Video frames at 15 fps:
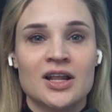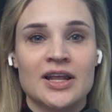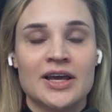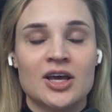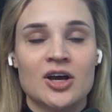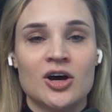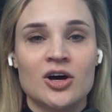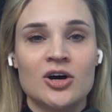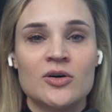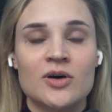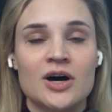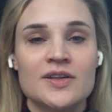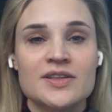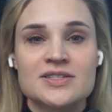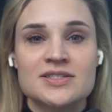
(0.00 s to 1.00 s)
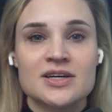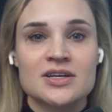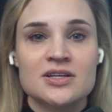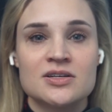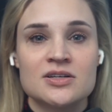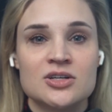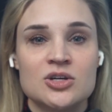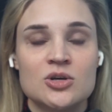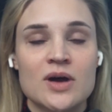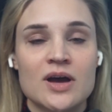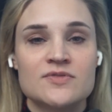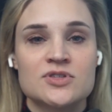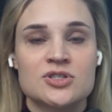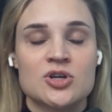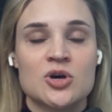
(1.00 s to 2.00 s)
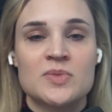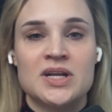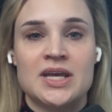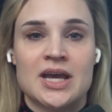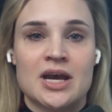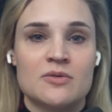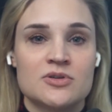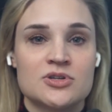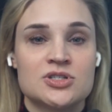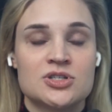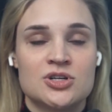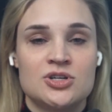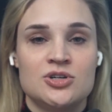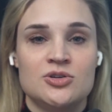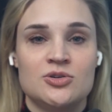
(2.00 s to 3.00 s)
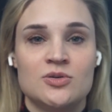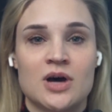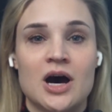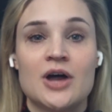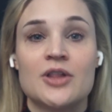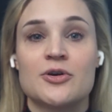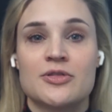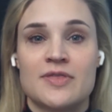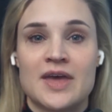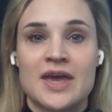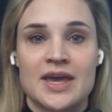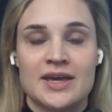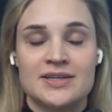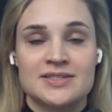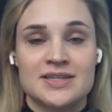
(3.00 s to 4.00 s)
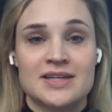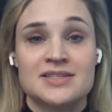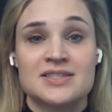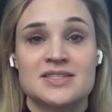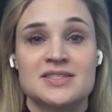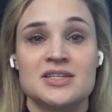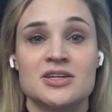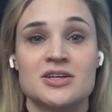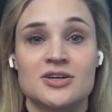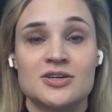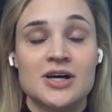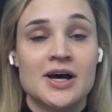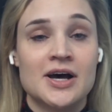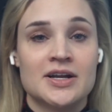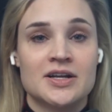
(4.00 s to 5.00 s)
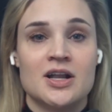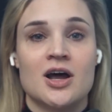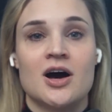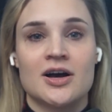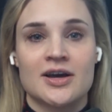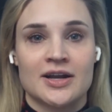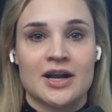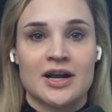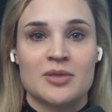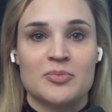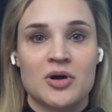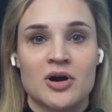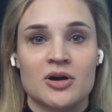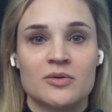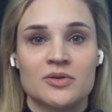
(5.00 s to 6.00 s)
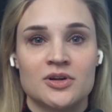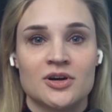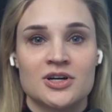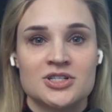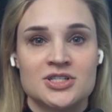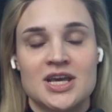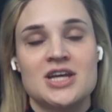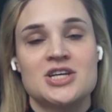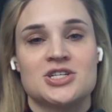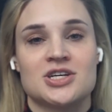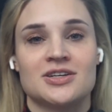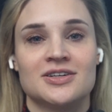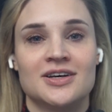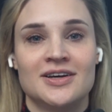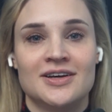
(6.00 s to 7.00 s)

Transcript: like, oh, all of a sudden you have so many hours to do other things and still knock it out of the park with your education.